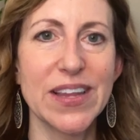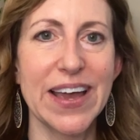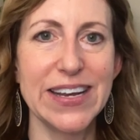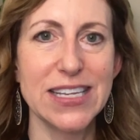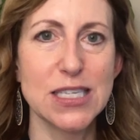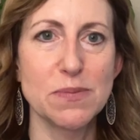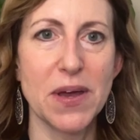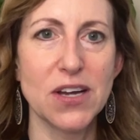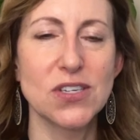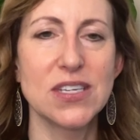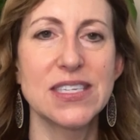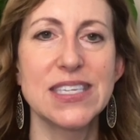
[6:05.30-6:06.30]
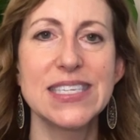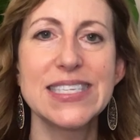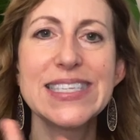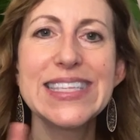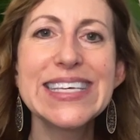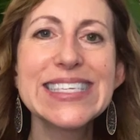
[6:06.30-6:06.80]
line inspection, since
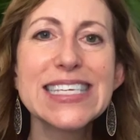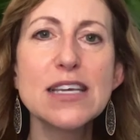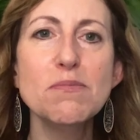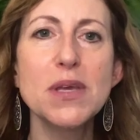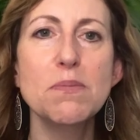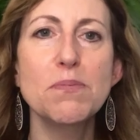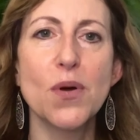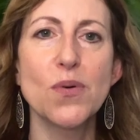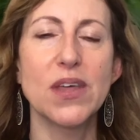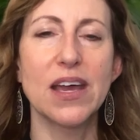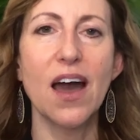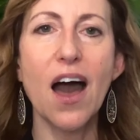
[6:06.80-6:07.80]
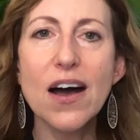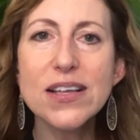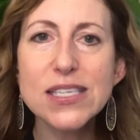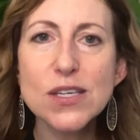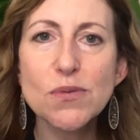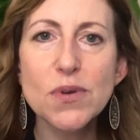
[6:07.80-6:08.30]
this can be both a
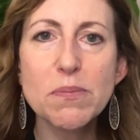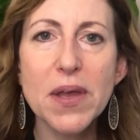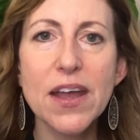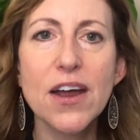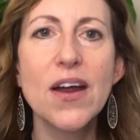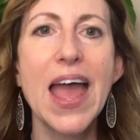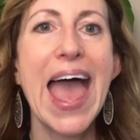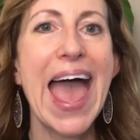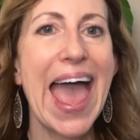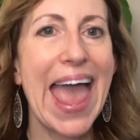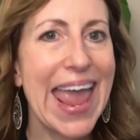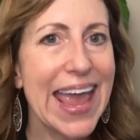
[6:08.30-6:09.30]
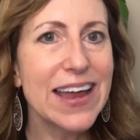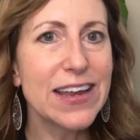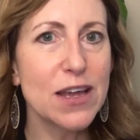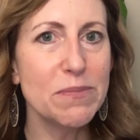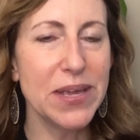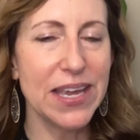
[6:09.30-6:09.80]
costly repair and
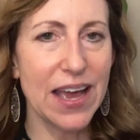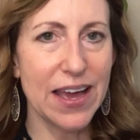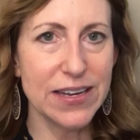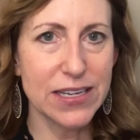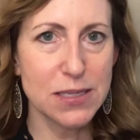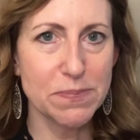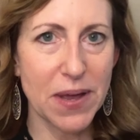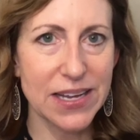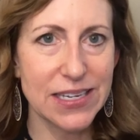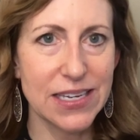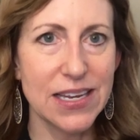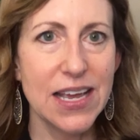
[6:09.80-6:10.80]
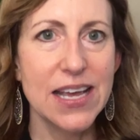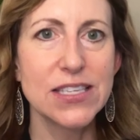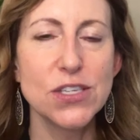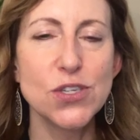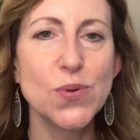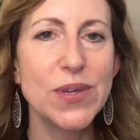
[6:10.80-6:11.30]
can be unexpected
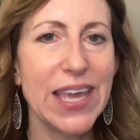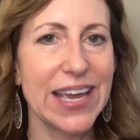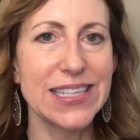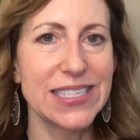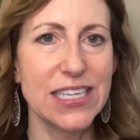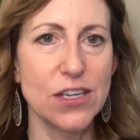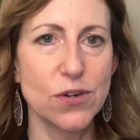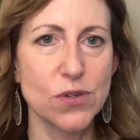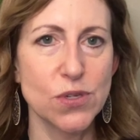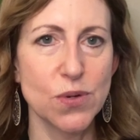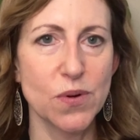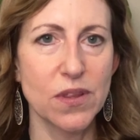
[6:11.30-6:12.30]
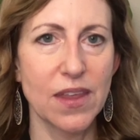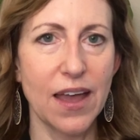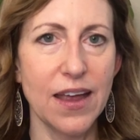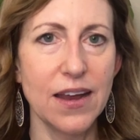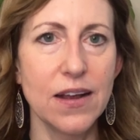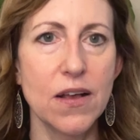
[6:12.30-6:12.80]
since you can't see your sewer
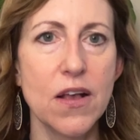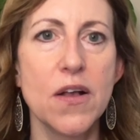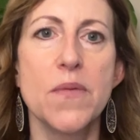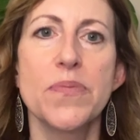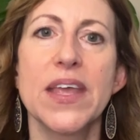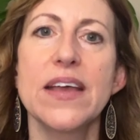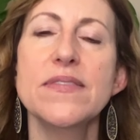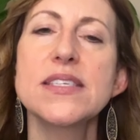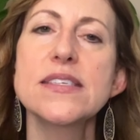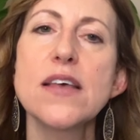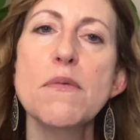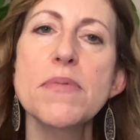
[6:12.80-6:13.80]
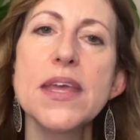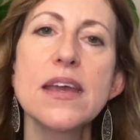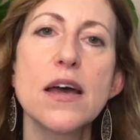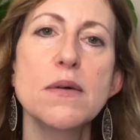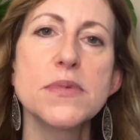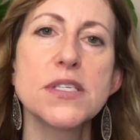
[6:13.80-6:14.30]
line. If something
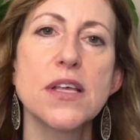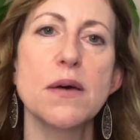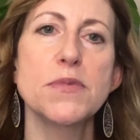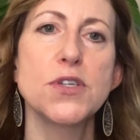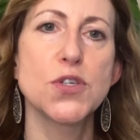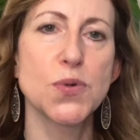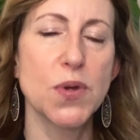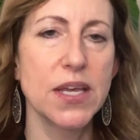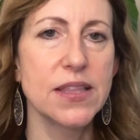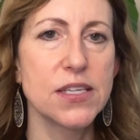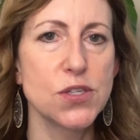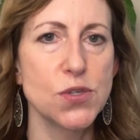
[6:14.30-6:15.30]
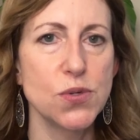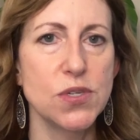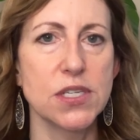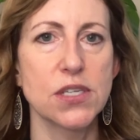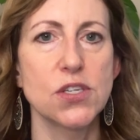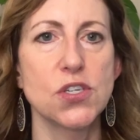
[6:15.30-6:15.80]
comes up during this due
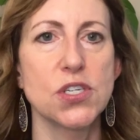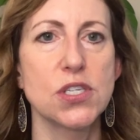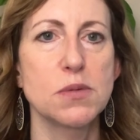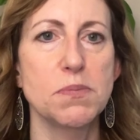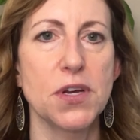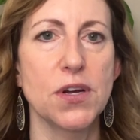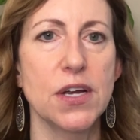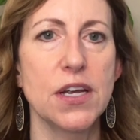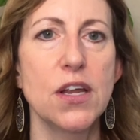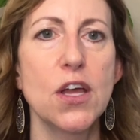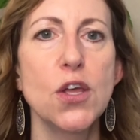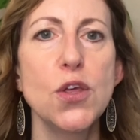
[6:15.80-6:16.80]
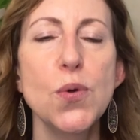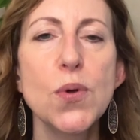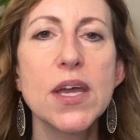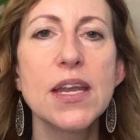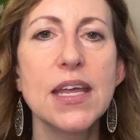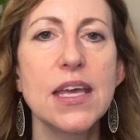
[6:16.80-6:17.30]
diligence period, you
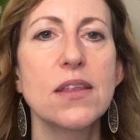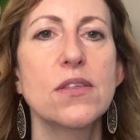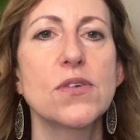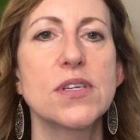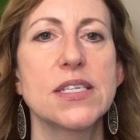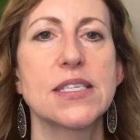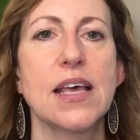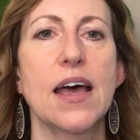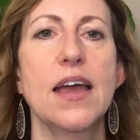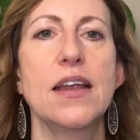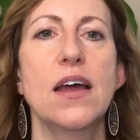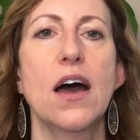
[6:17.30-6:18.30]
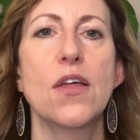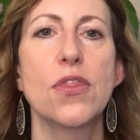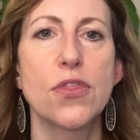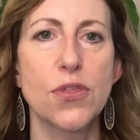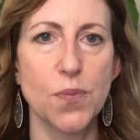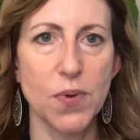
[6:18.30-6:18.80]
can either decide on
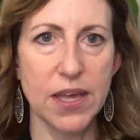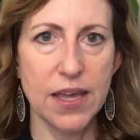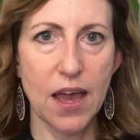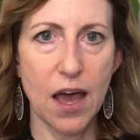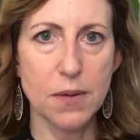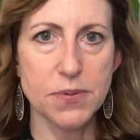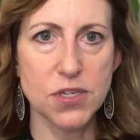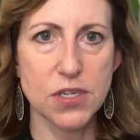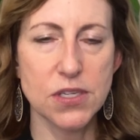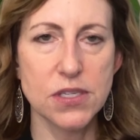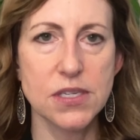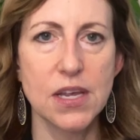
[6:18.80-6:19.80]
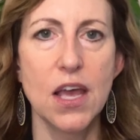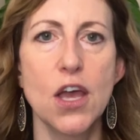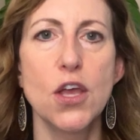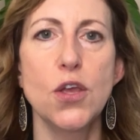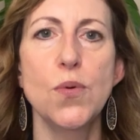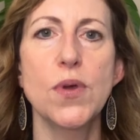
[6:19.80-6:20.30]
3 options.
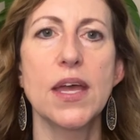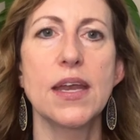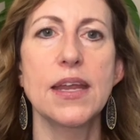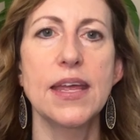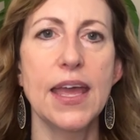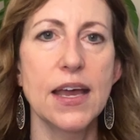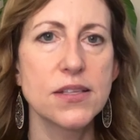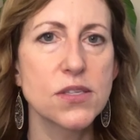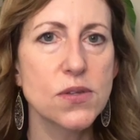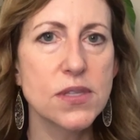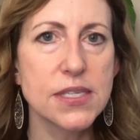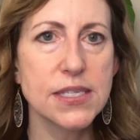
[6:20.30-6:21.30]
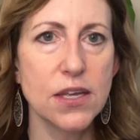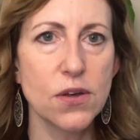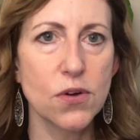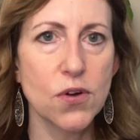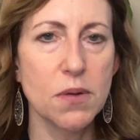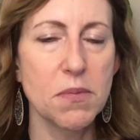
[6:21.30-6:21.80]
You can cancel the sale
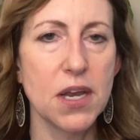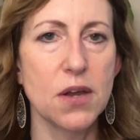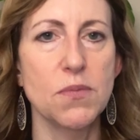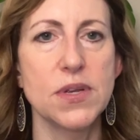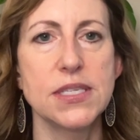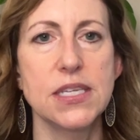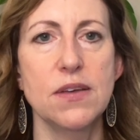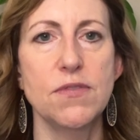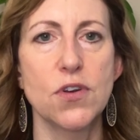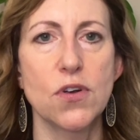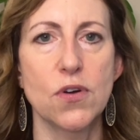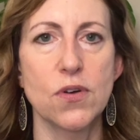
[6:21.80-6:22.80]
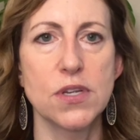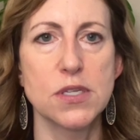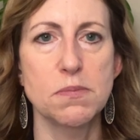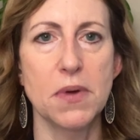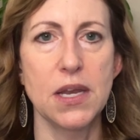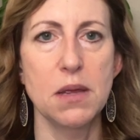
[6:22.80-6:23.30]
agreement and receive your
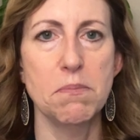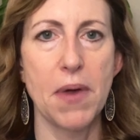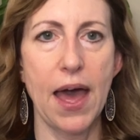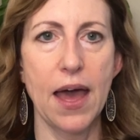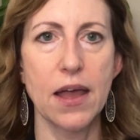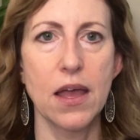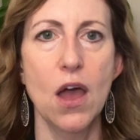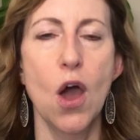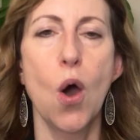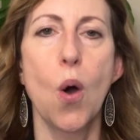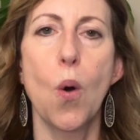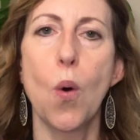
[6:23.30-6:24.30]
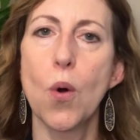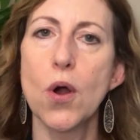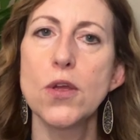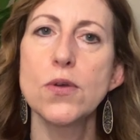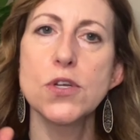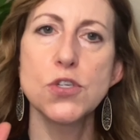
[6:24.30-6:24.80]
earnest money back,
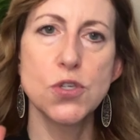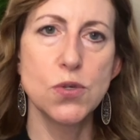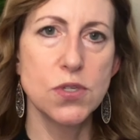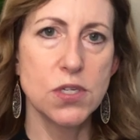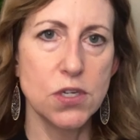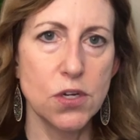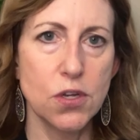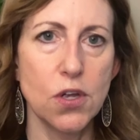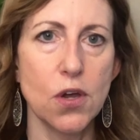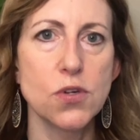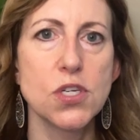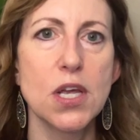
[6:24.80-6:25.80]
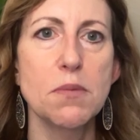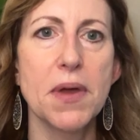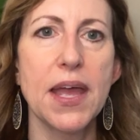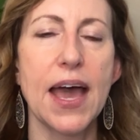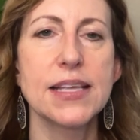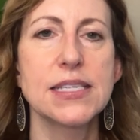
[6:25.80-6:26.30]
or you can choose to negotiate
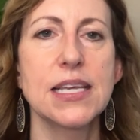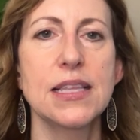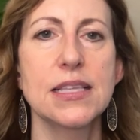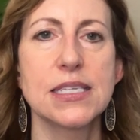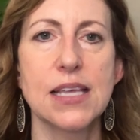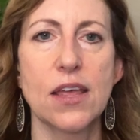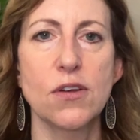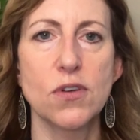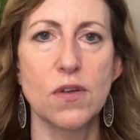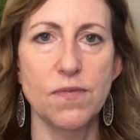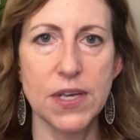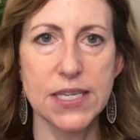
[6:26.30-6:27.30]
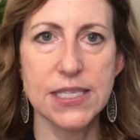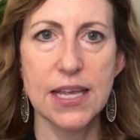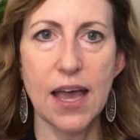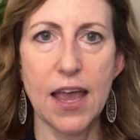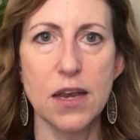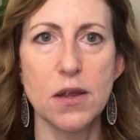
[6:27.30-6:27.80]
by asking the seller to fix the
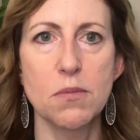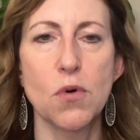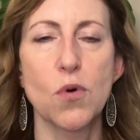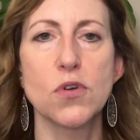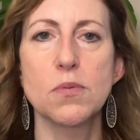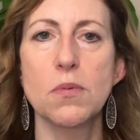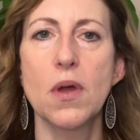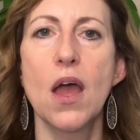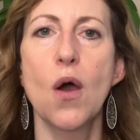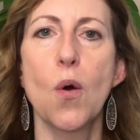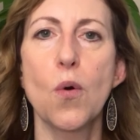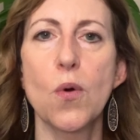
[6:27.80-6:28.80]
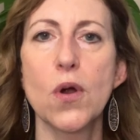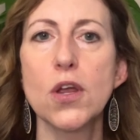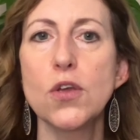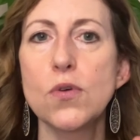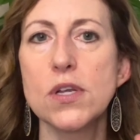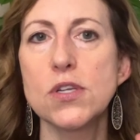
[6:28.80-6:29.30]
item, or
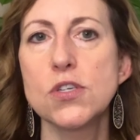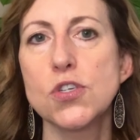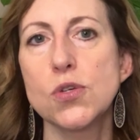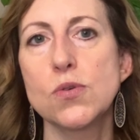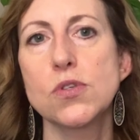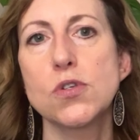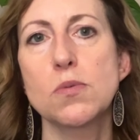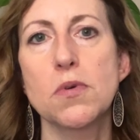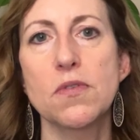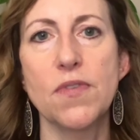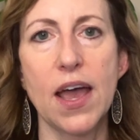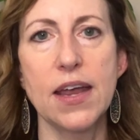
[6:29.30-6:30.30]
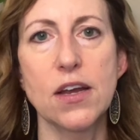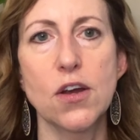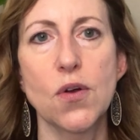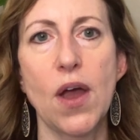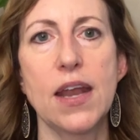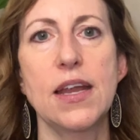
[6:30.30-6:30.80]
you can choose to provide a
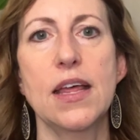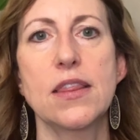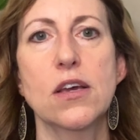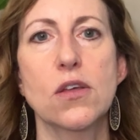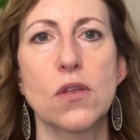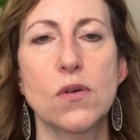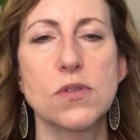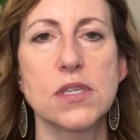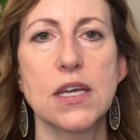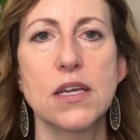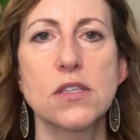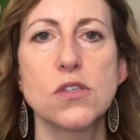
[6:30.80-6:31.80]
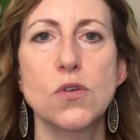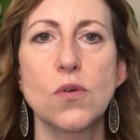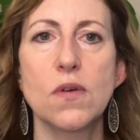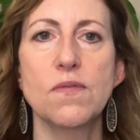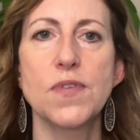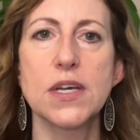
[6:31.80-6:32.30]
credit at the closing so you
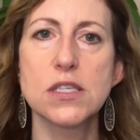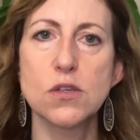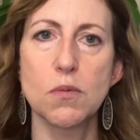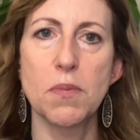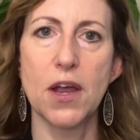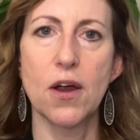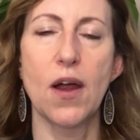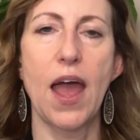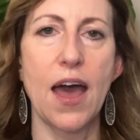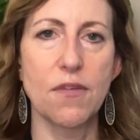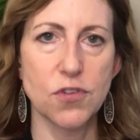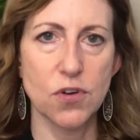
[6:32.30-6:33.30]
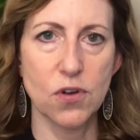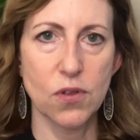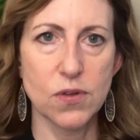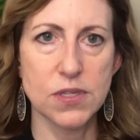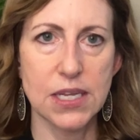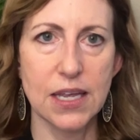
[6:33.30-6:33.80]
can fix the repair after
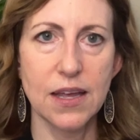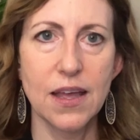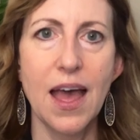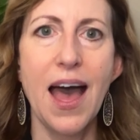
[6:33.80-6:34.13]
closing.